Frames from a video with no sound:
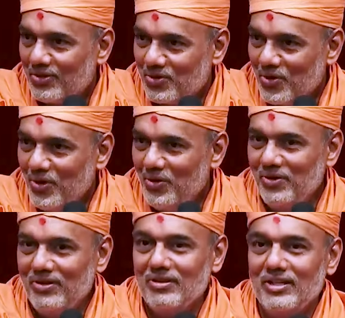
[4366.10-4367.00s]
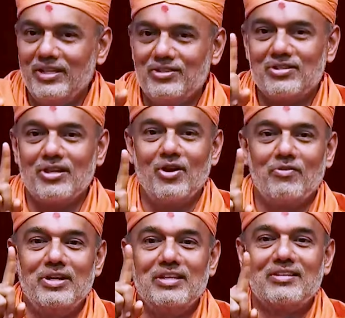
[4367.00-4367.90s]
So instead
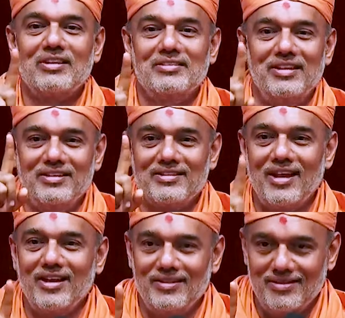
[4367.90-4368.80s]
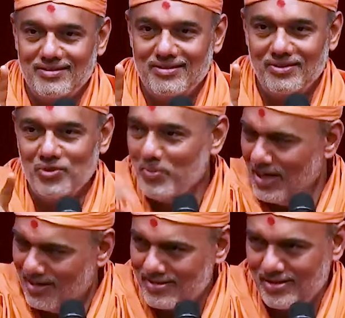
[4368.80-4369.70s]
of discussing science, you
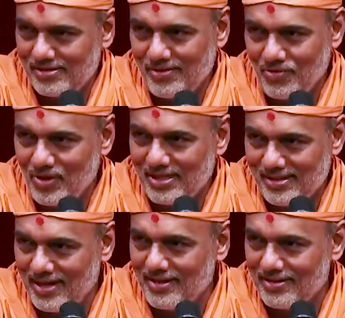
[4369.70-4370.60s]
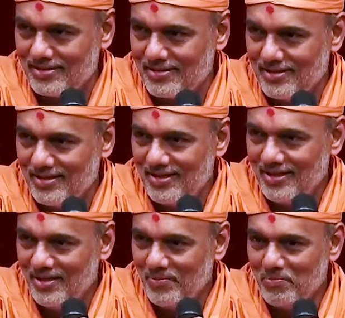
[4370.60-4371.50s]
may discuss if you are a scientist,
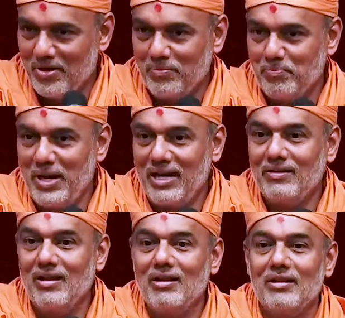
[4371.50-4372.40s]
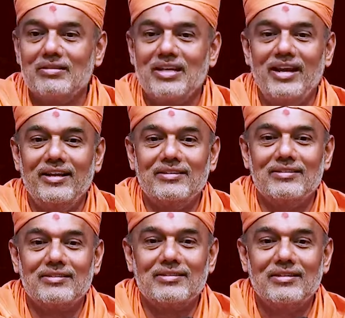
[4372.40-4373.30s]
but practical
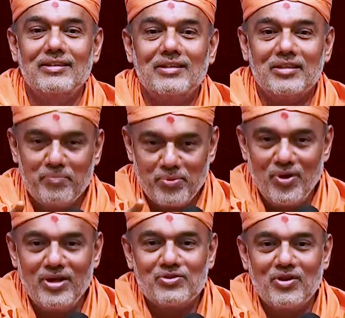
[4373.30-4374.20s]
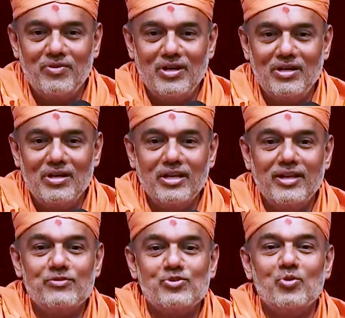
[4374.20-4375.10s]
science, the products of it
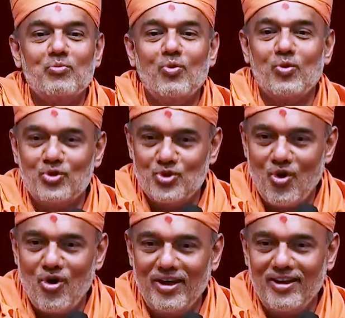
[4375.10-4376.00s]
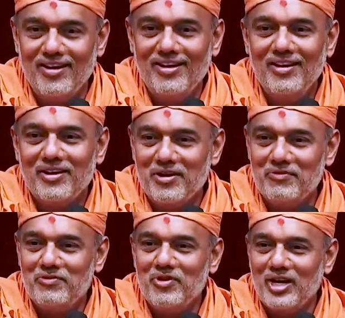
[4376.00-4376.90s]
gives you more joy,
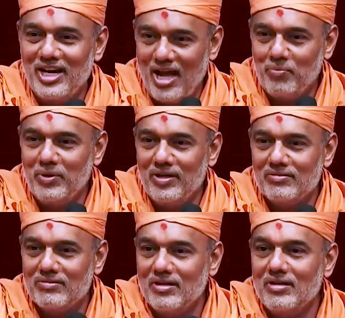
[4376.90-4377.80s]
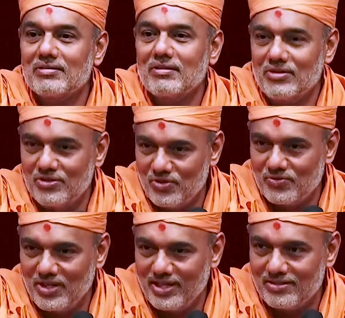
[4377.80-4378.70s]
comfort and happiness than discussions
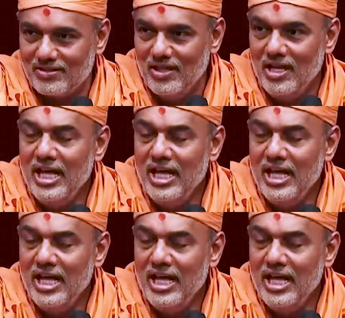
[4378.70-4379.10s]
of science.